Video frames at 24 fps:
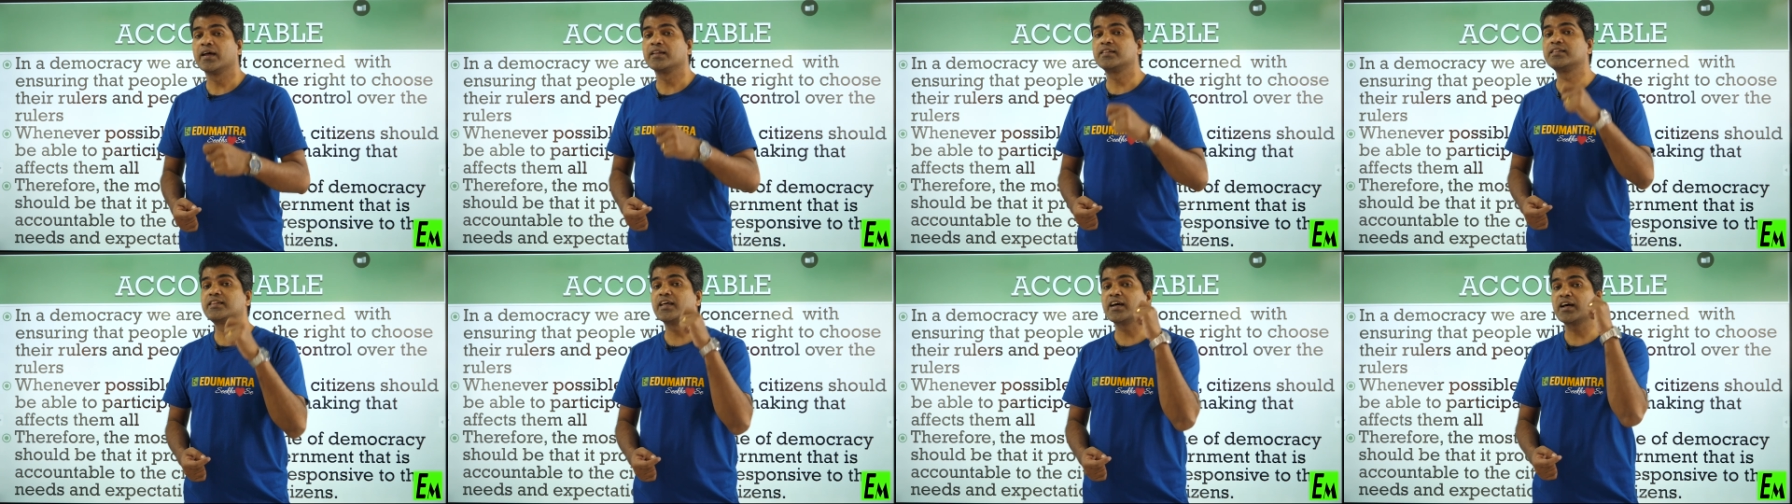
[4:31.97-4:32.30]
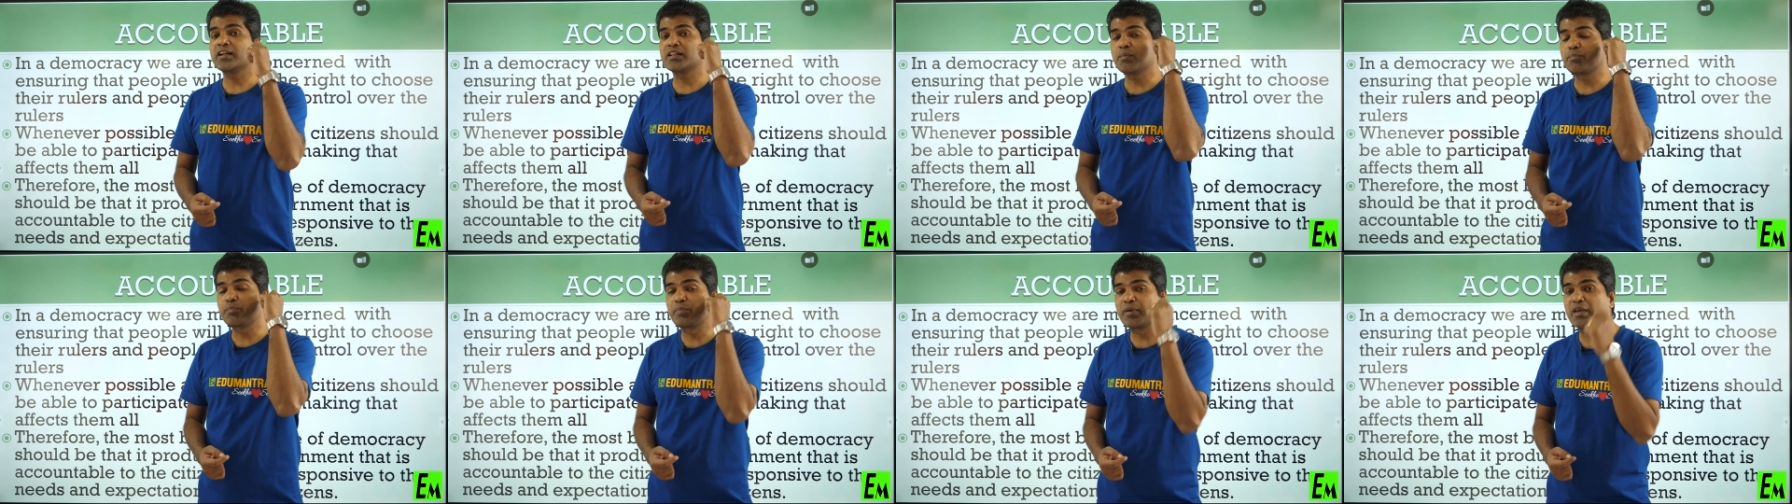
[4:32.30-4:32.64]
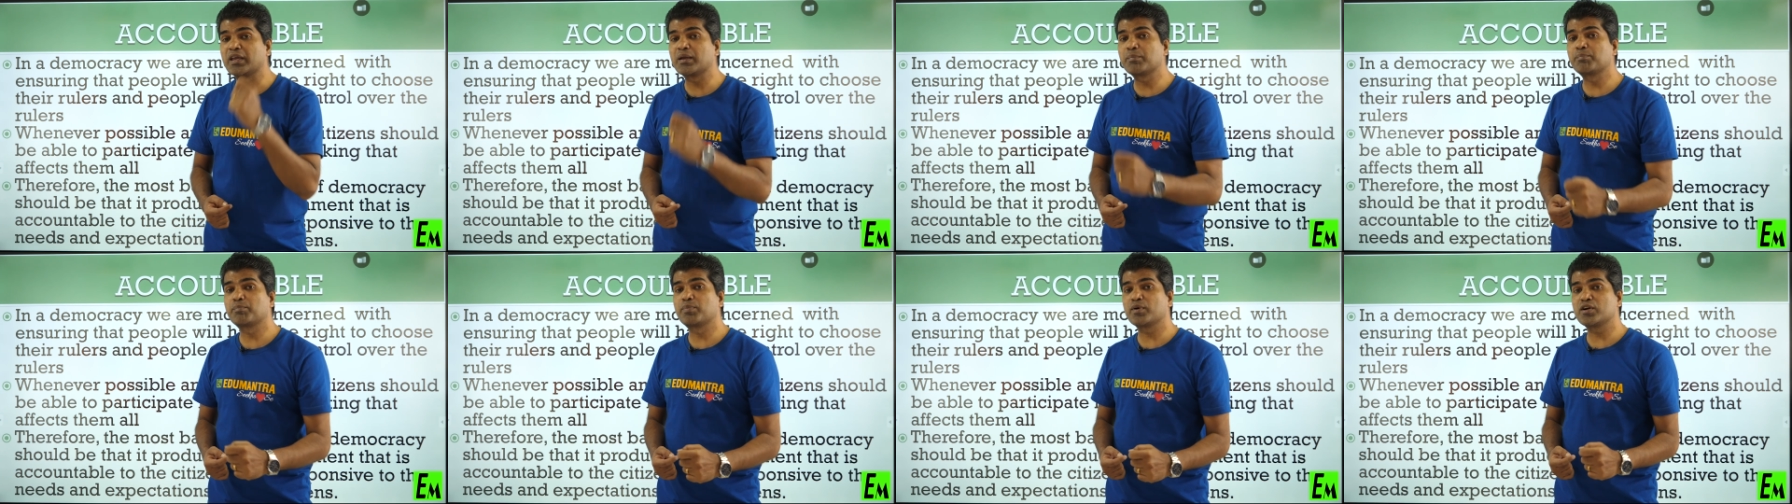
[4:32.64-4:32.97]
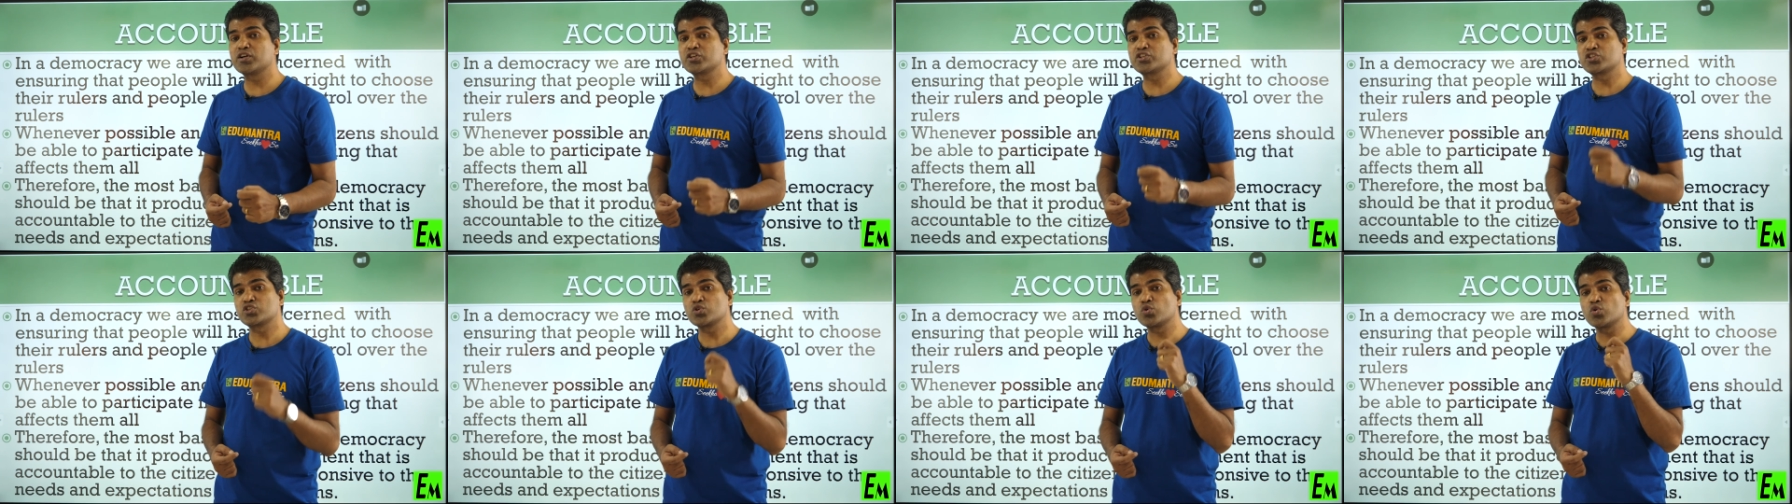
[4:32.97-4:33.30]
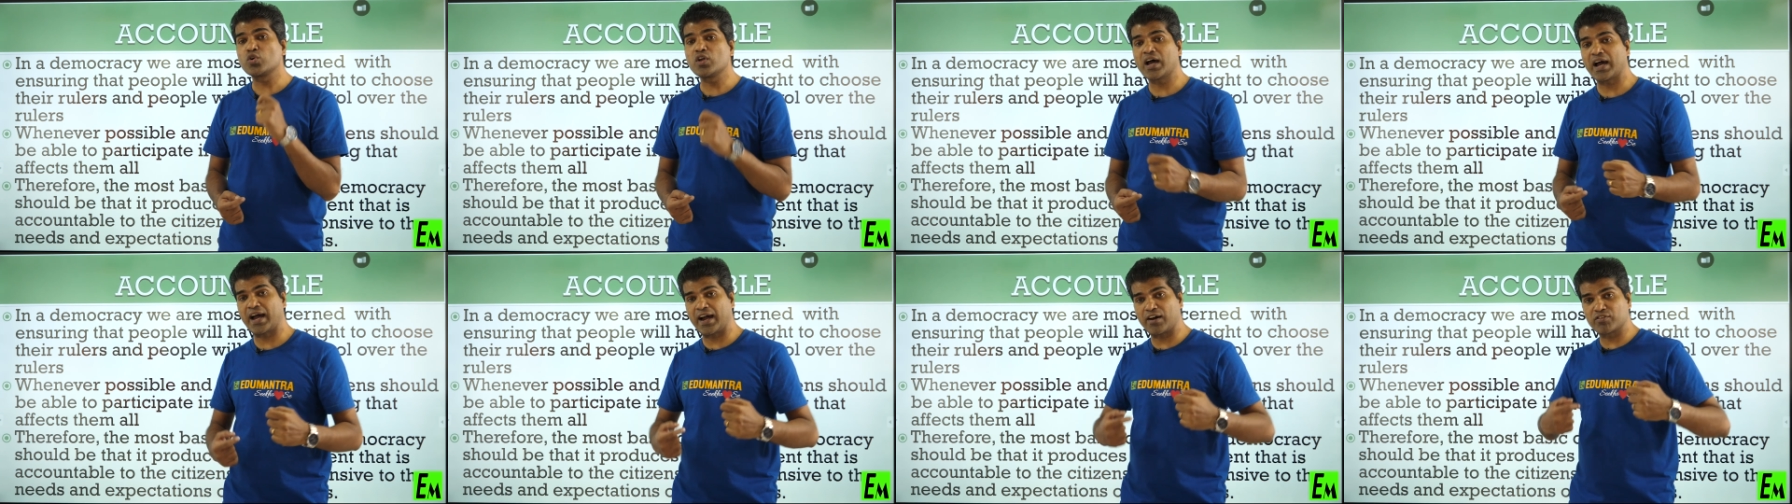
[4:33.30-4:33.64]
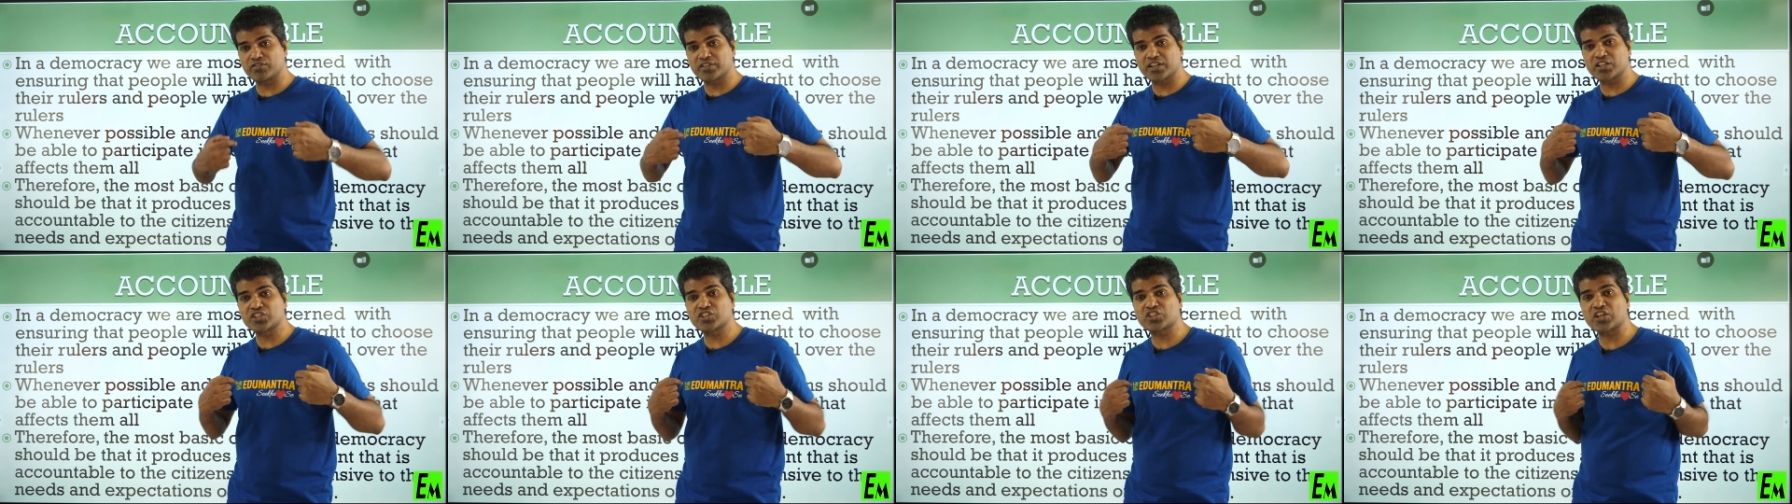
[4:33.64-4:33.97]
that the people should
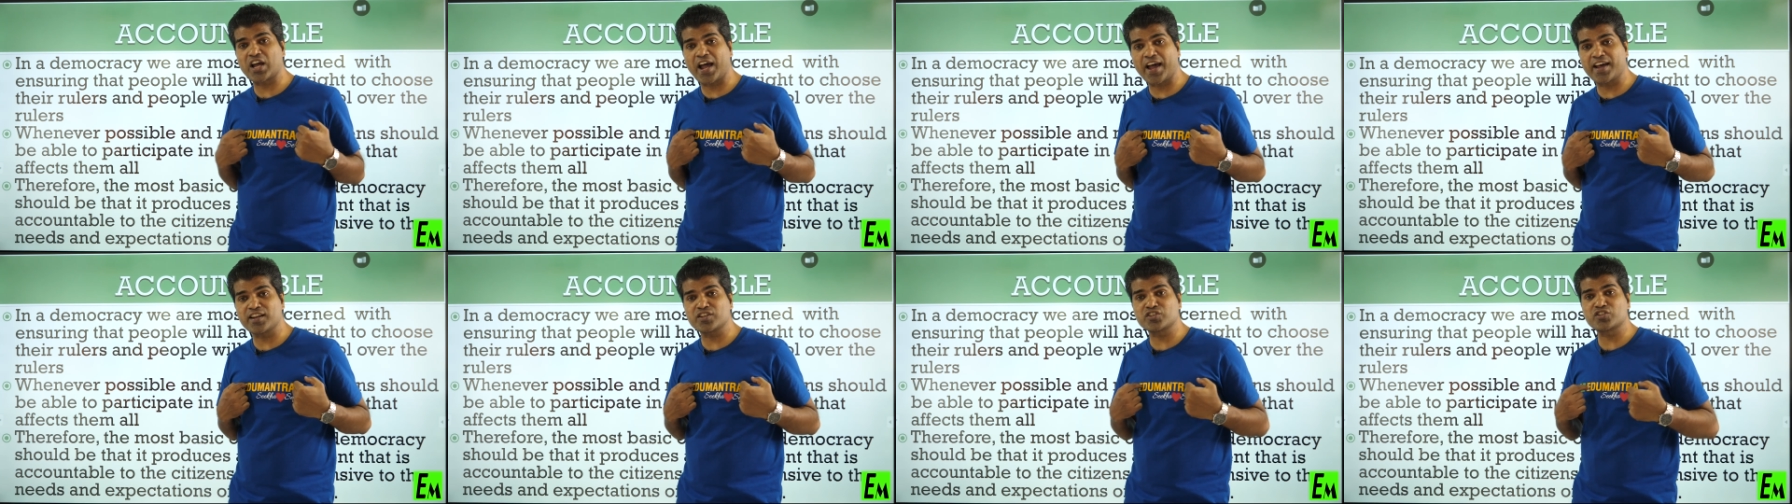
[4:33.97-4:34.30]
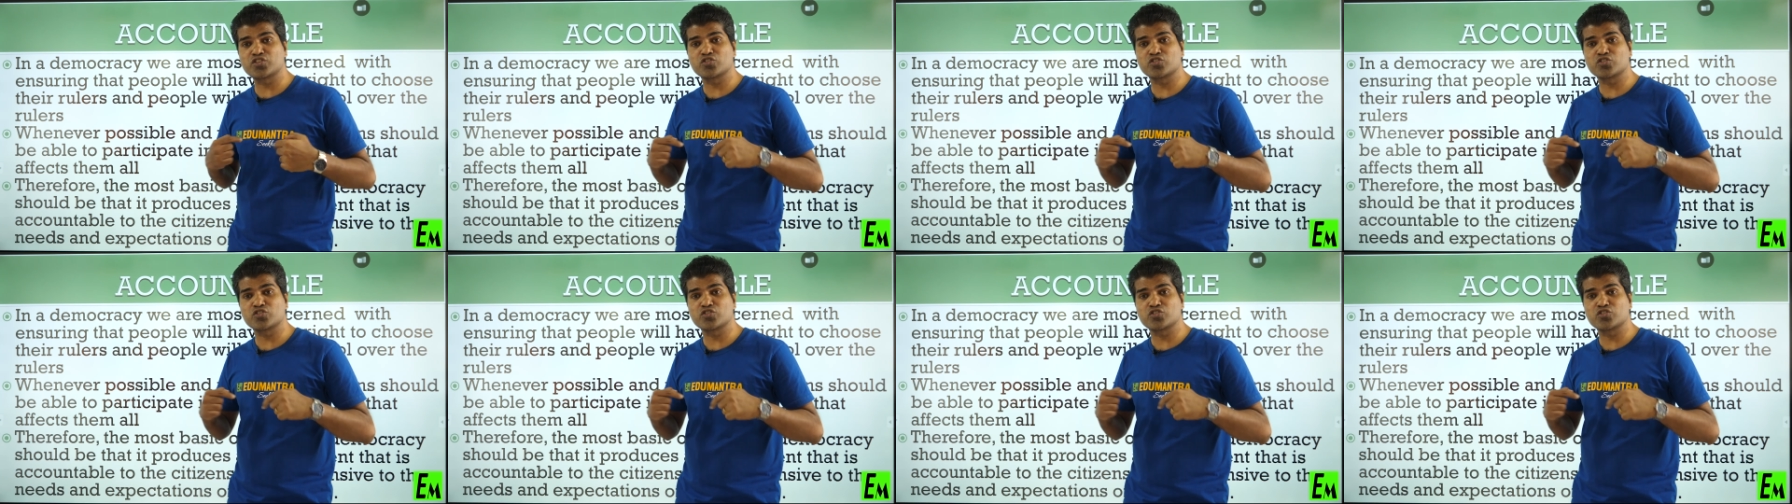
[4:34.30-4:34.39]
have the chance